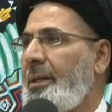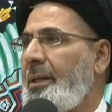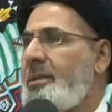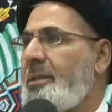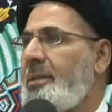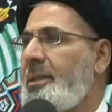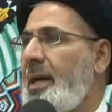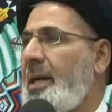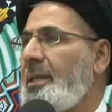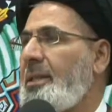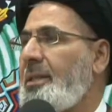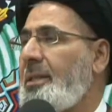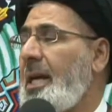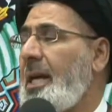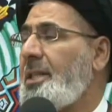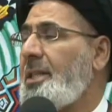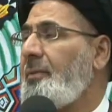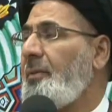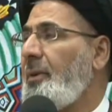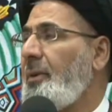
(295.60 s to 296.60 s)
is
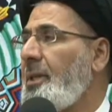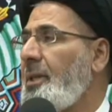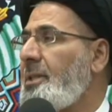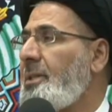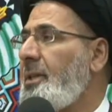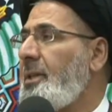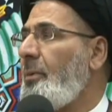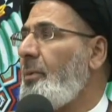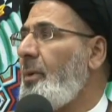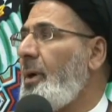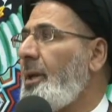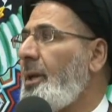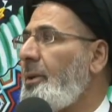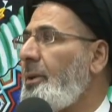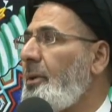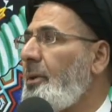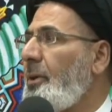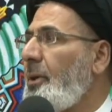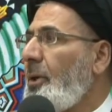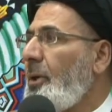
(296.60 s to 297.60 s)
successful is the
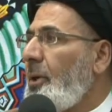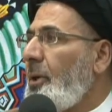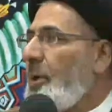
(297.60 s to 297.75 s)
one